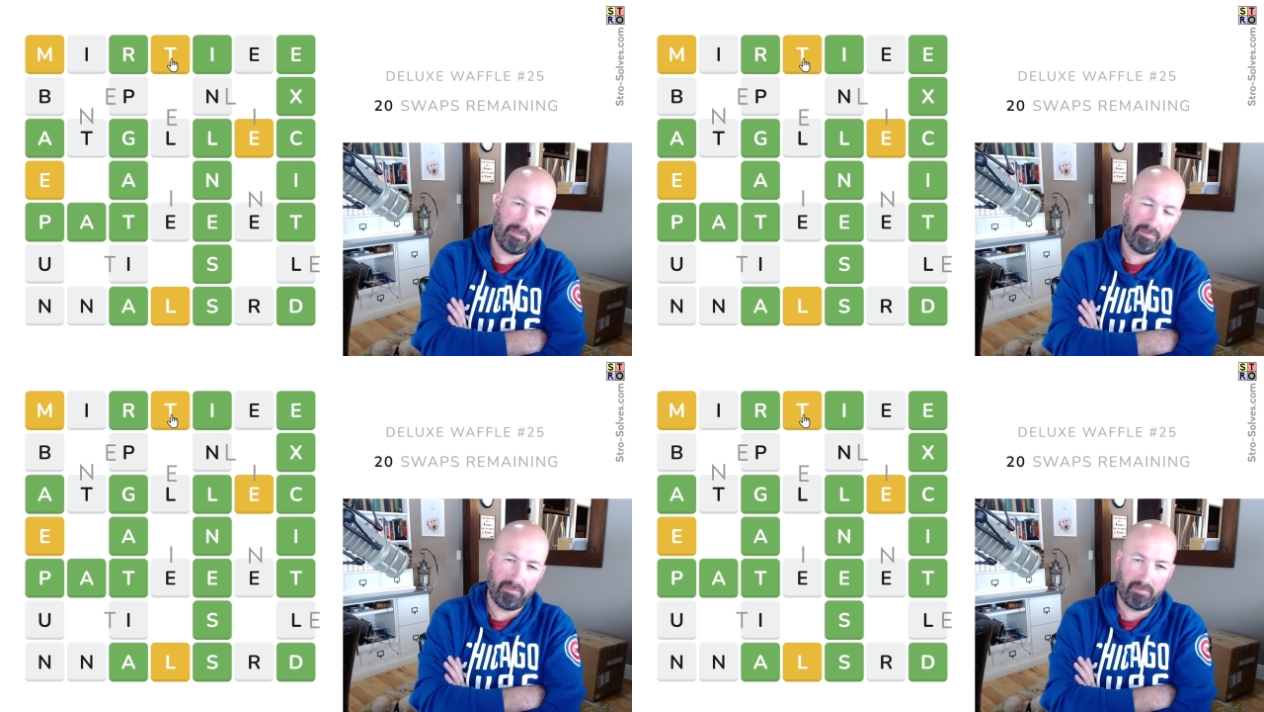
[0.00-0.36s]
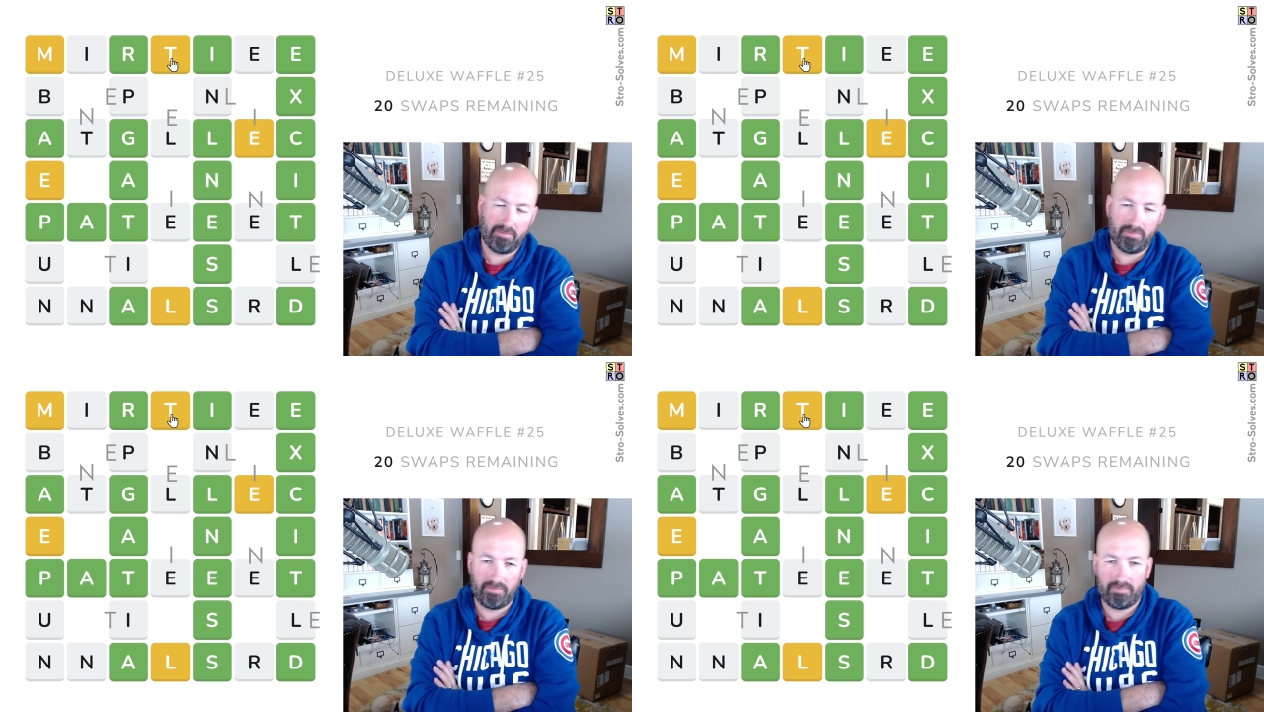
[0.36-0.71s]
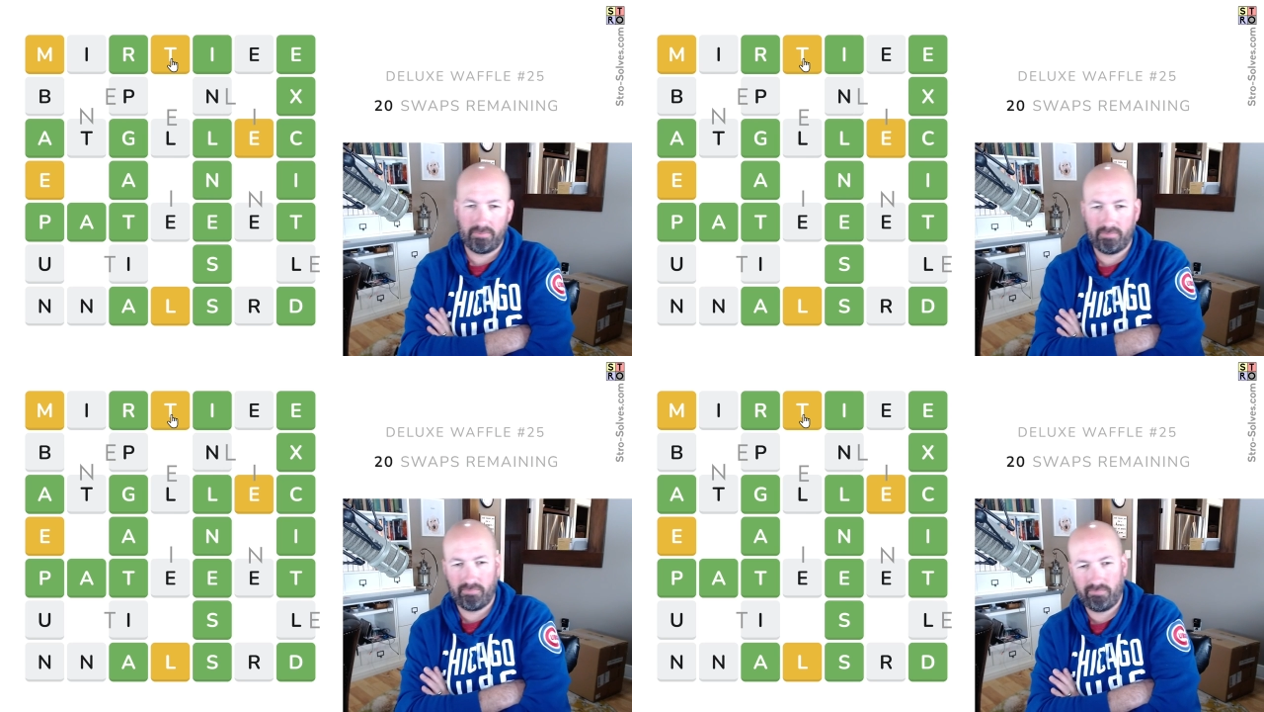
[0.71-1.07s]

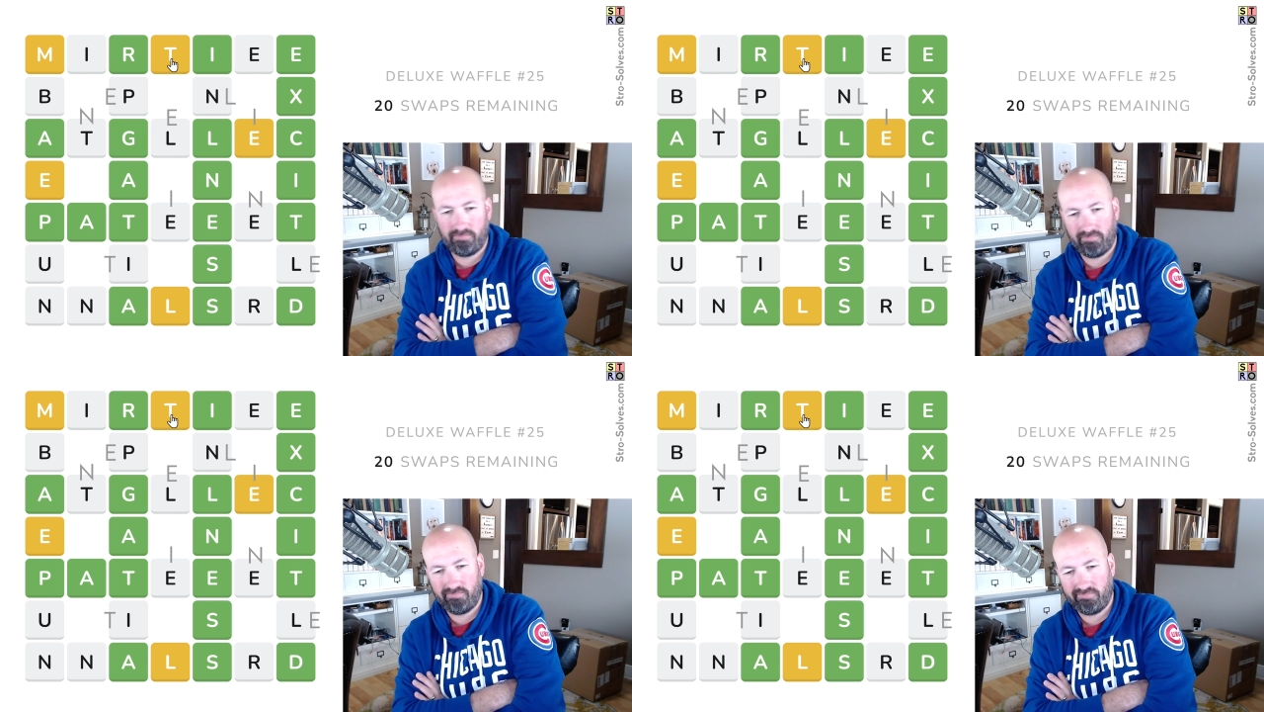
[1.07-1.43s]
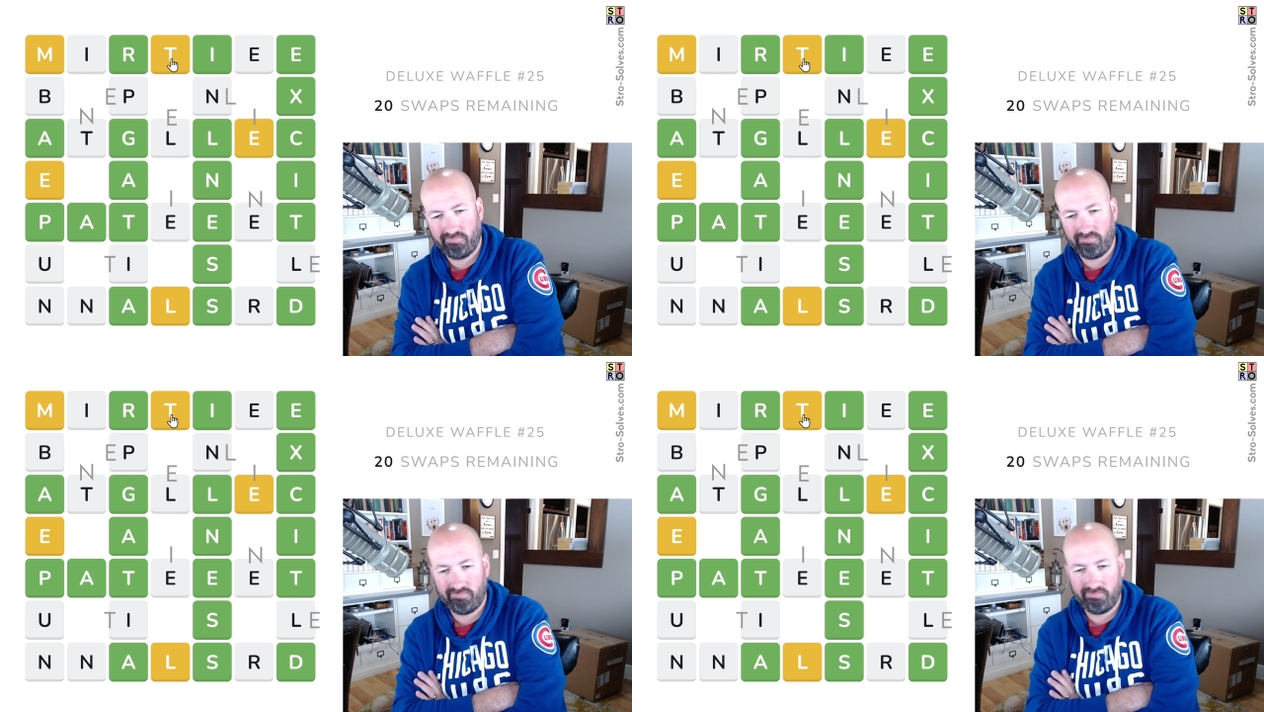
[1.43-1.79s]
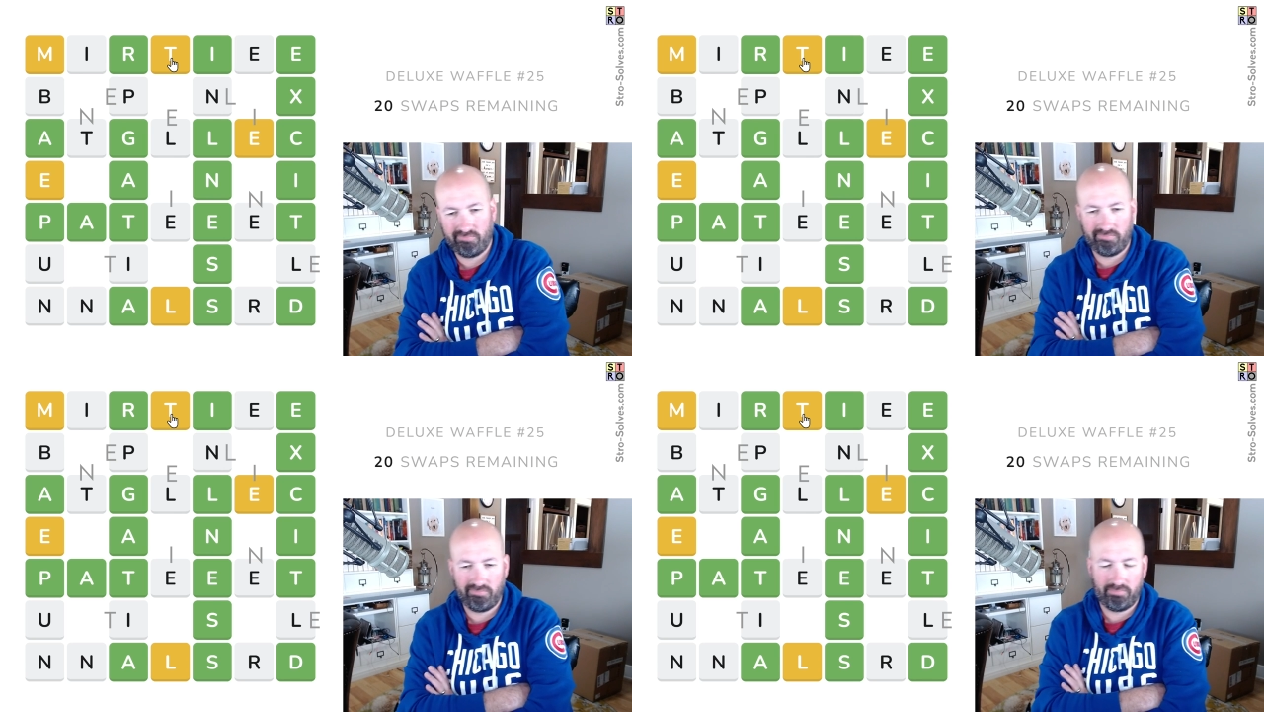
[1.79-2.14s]

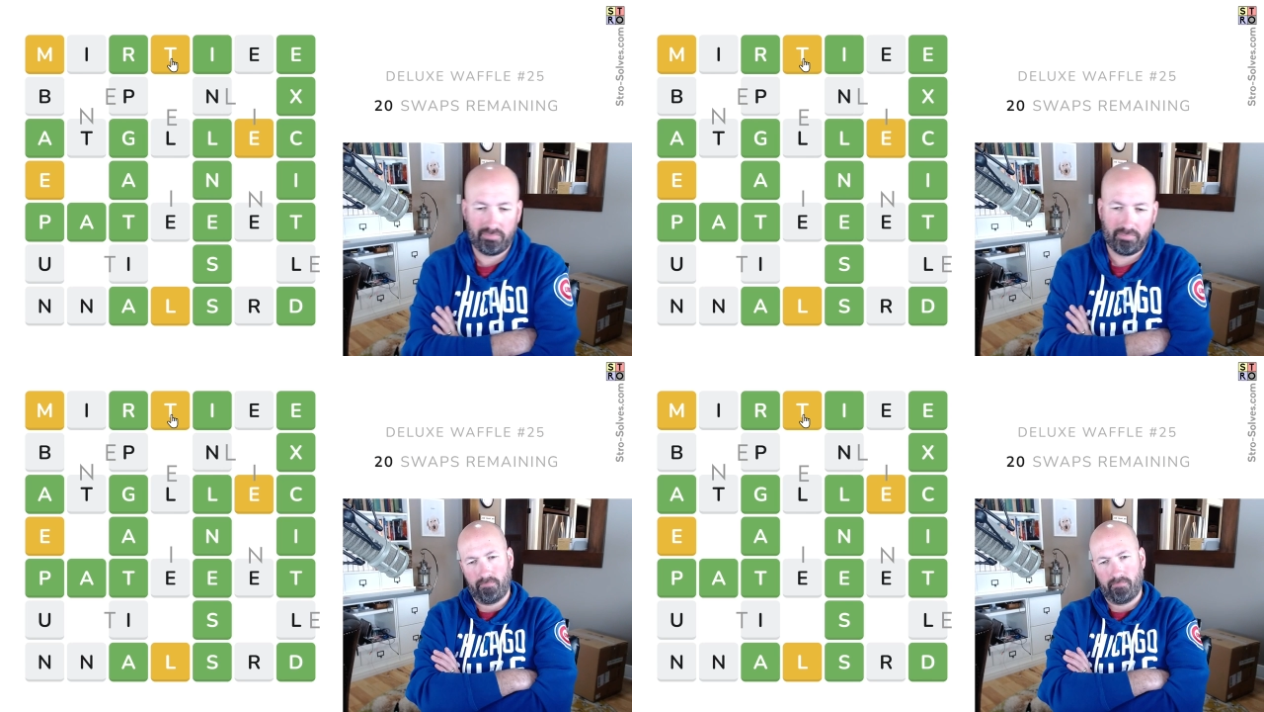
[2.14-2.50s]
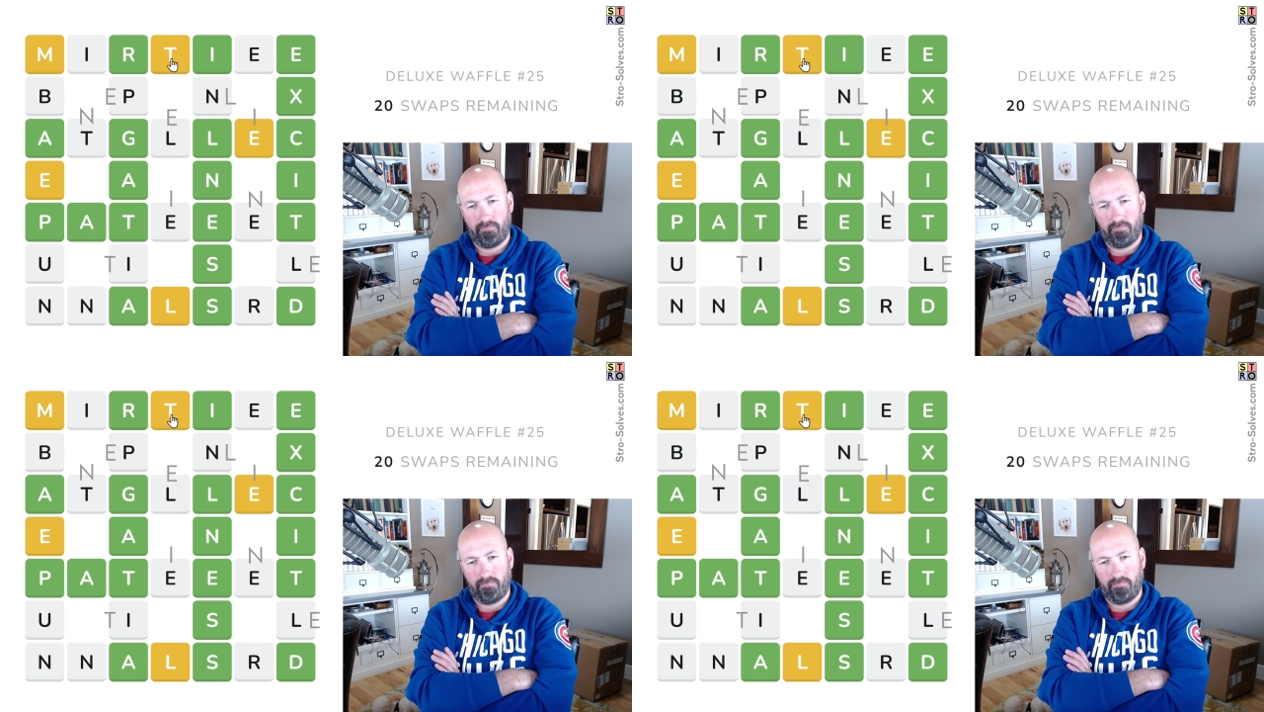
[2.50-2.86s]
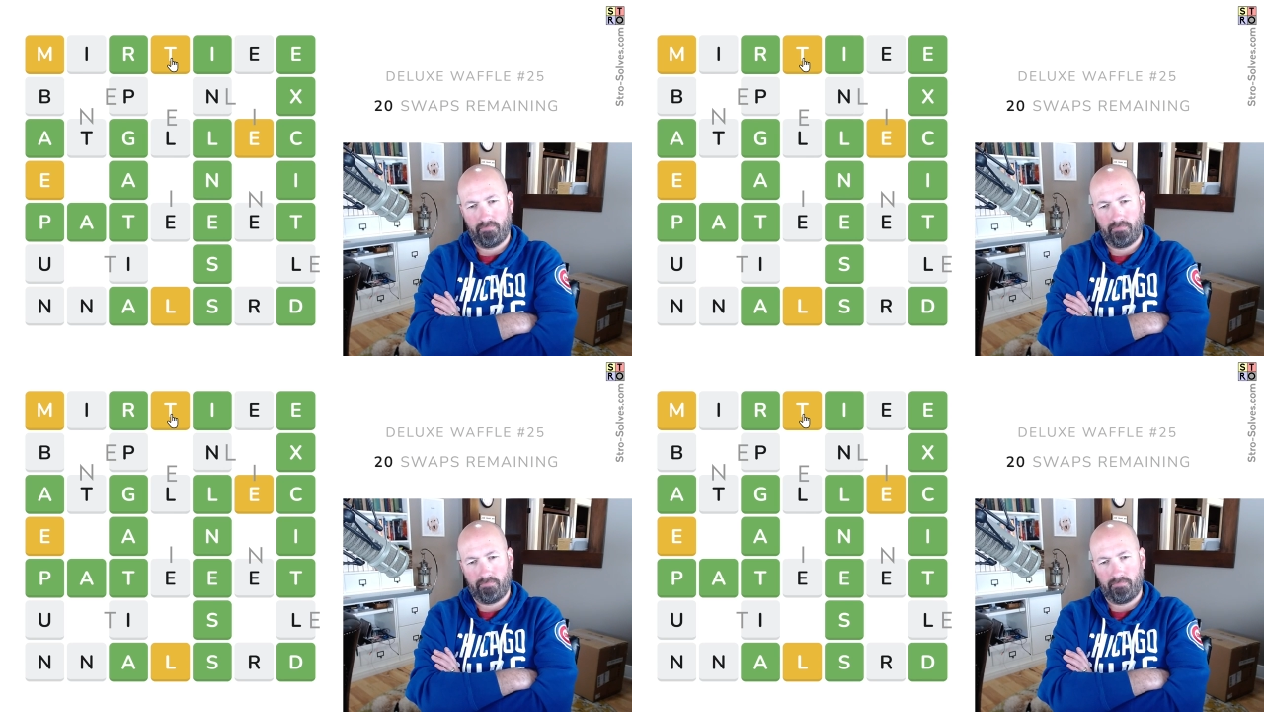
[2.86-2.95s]
Nobody speaks.